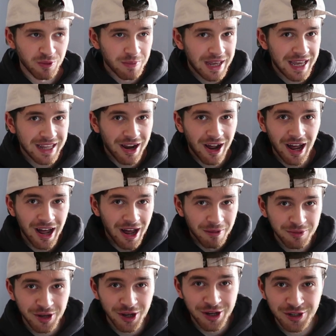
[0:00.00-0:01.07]
will mean
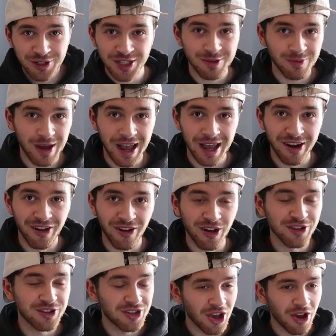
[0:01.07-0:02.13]
I'm gonna sweat a
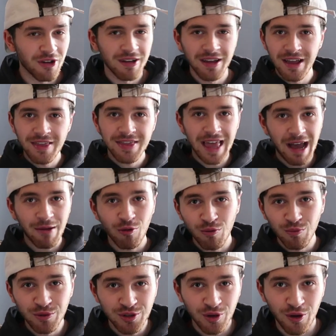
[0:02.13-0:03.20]
lot. So that
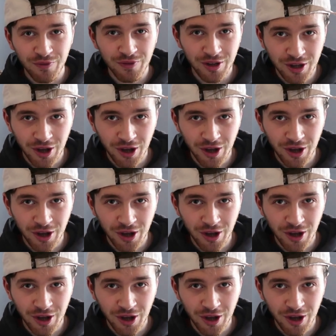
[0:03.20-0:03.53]
one was off the